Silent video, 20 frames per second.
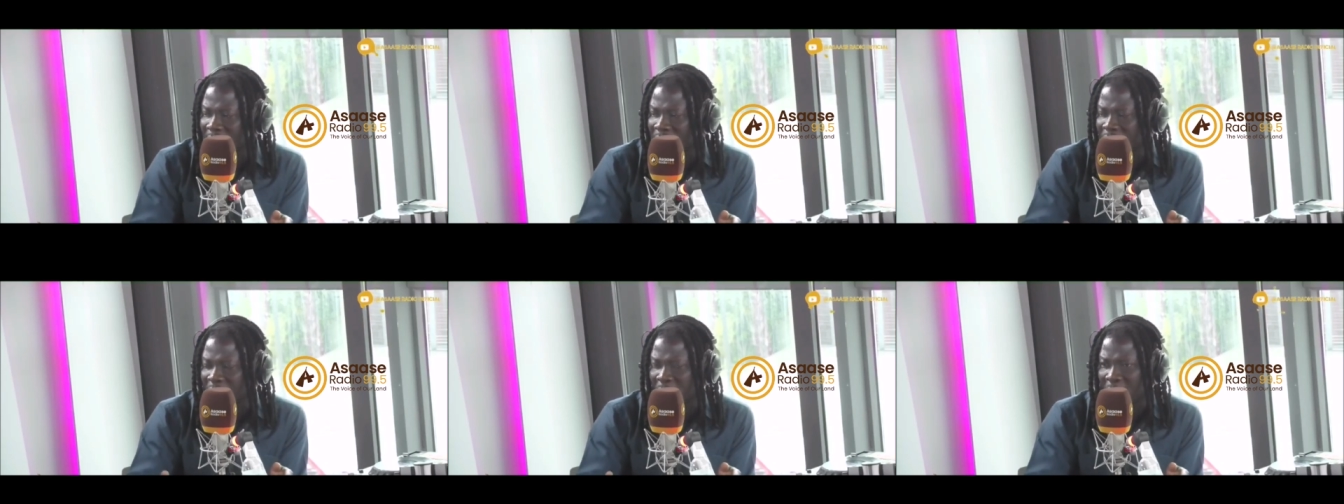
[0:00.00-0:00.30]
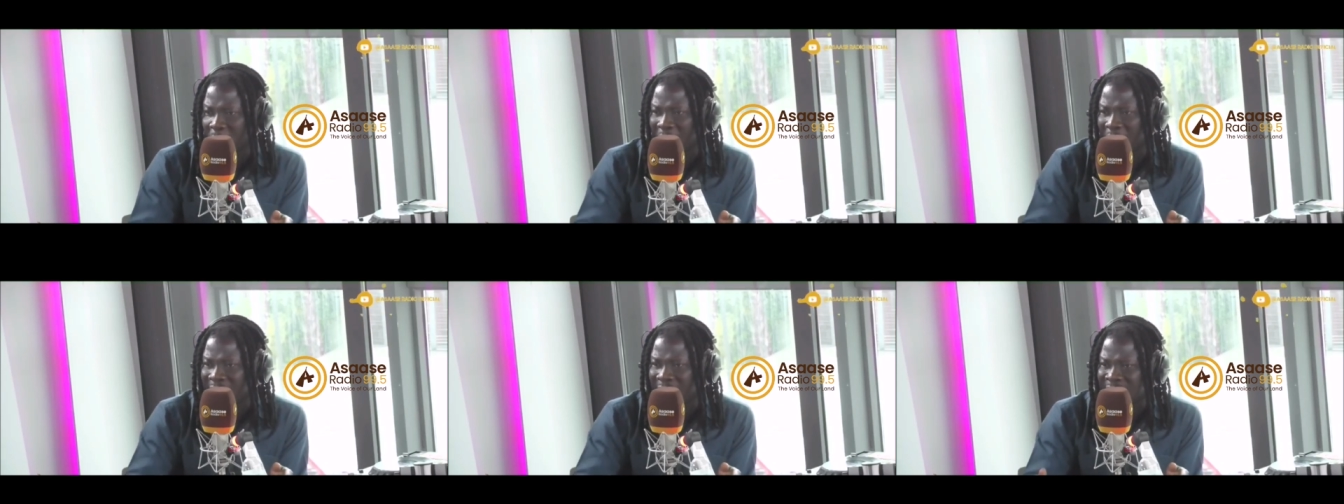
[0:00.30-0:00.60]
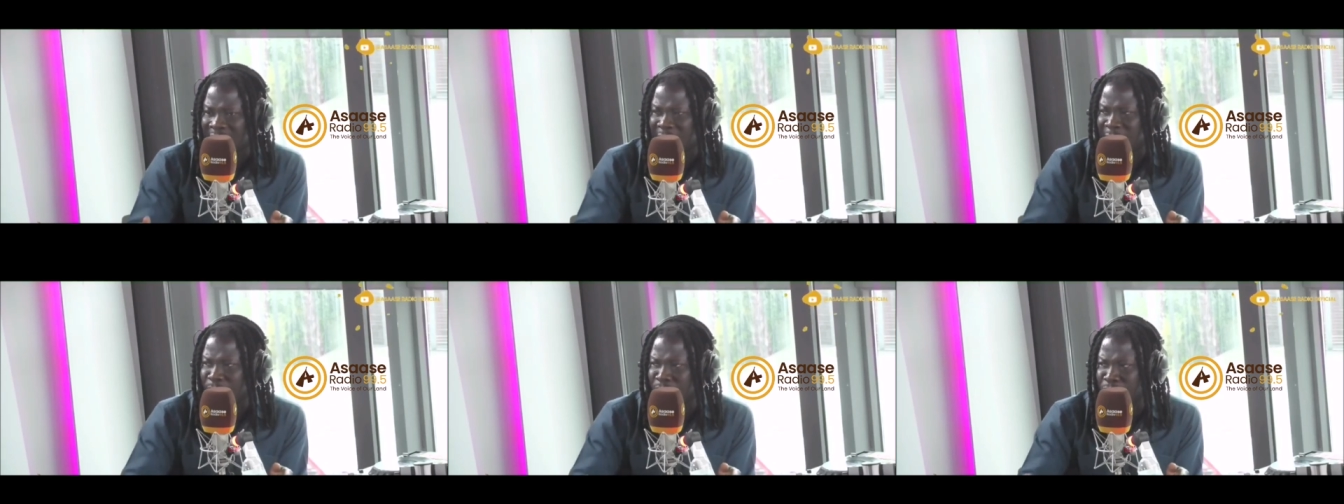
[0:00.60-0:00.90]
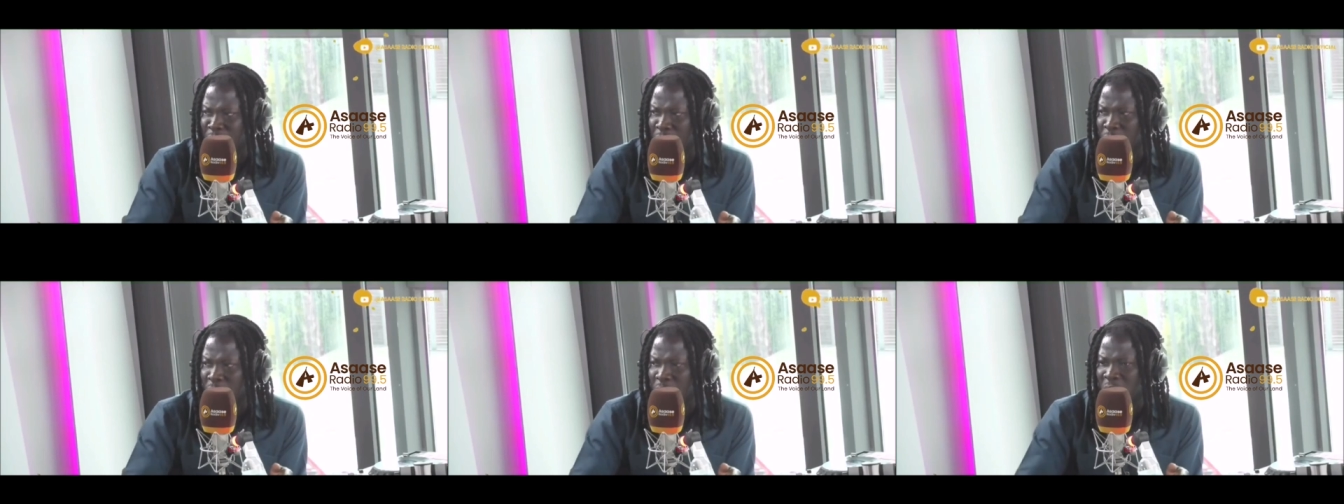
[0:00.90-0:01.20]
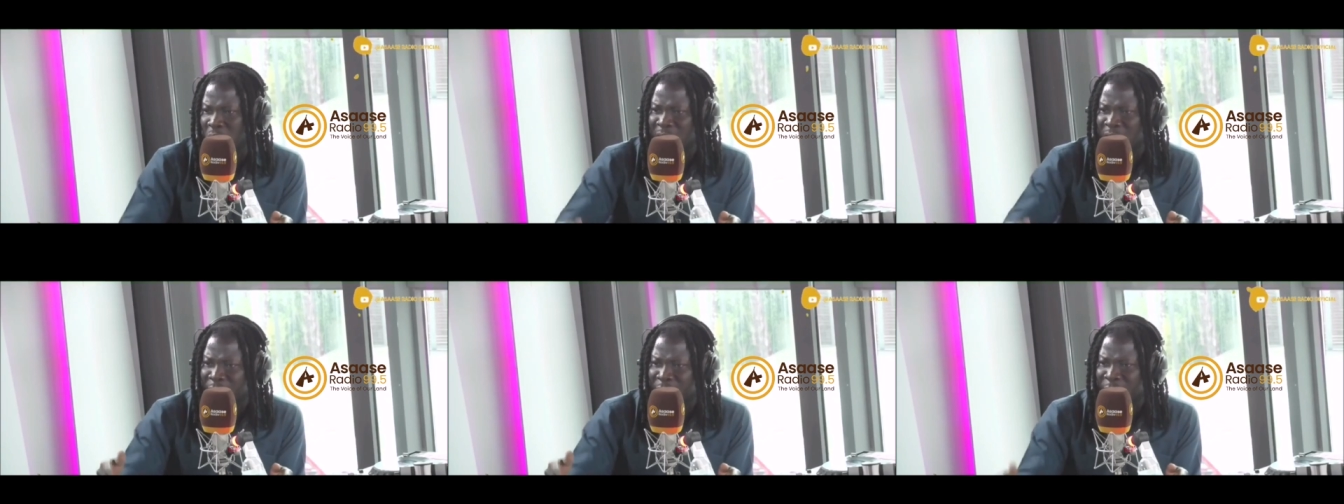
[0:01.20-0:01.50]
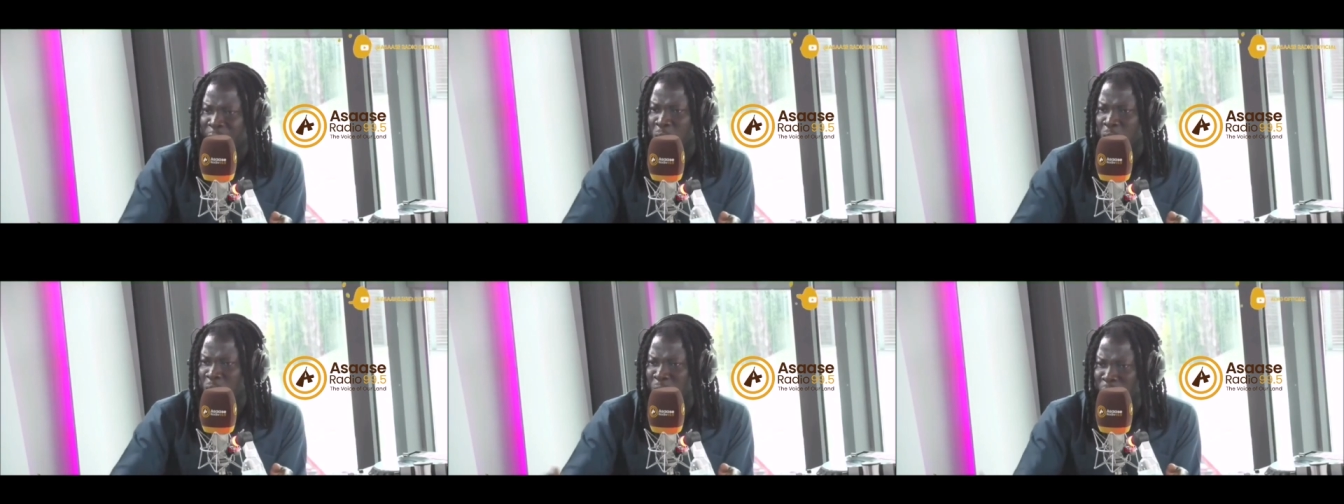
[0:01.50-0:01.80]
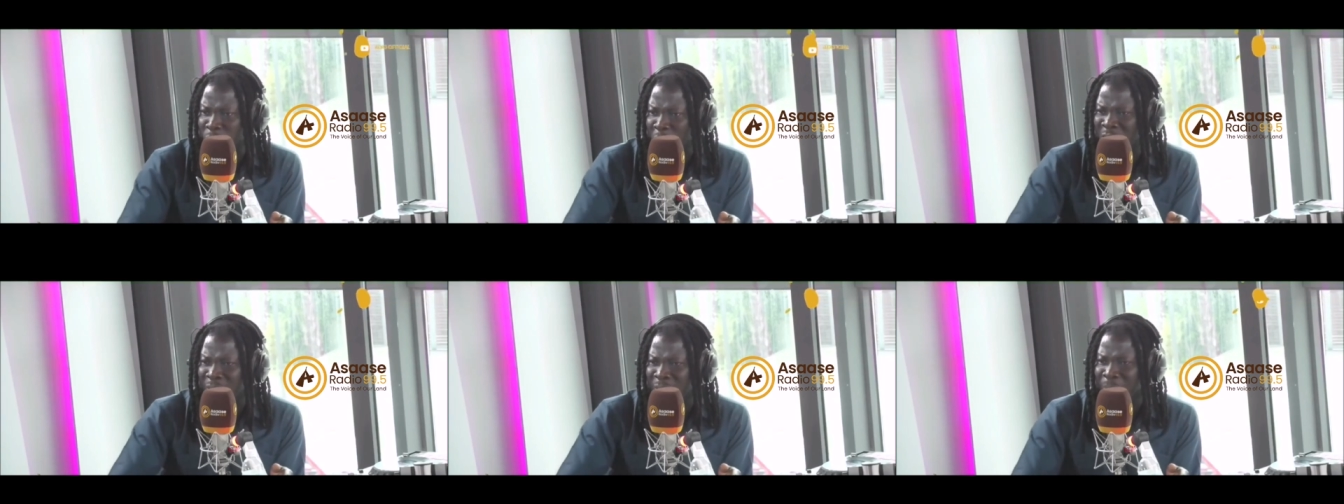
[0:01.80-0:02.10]
if the wise keep mute, the
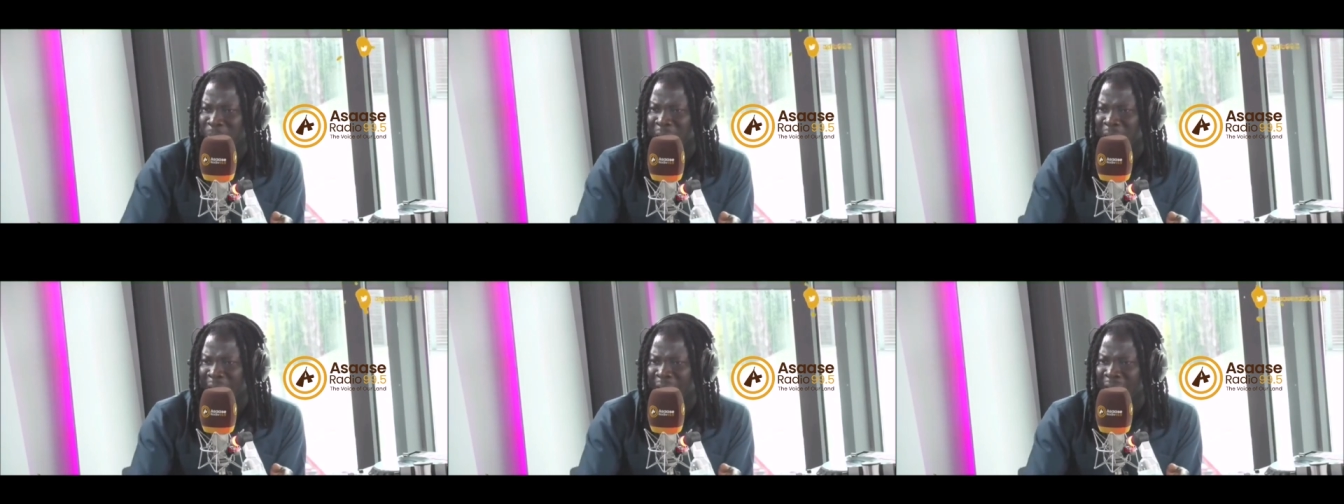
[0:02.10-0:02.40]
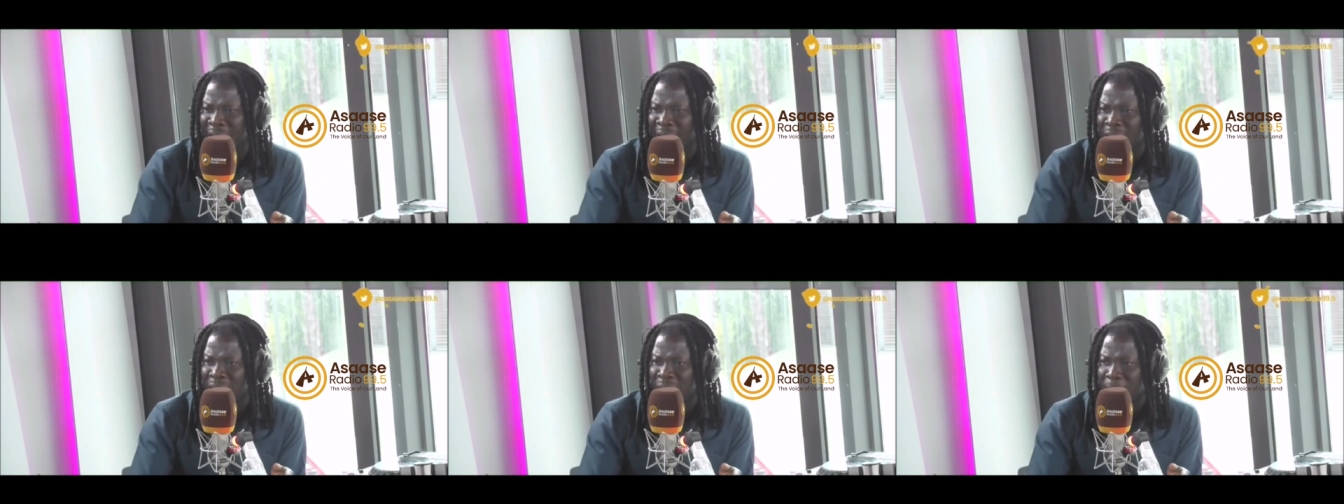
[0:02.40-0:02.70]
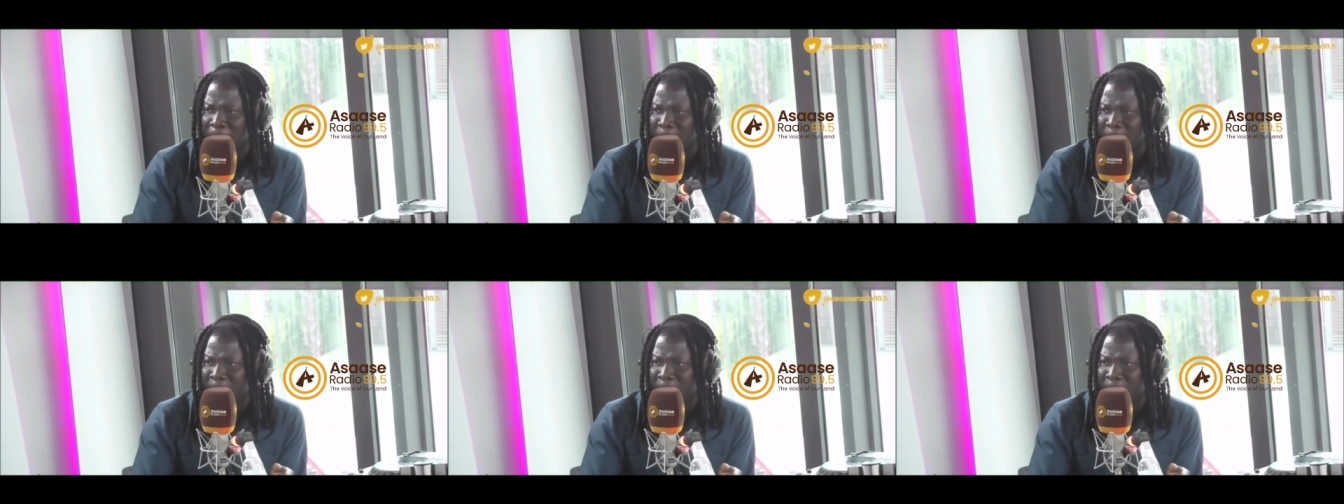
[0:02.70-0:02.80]
fools multiply. Yeah.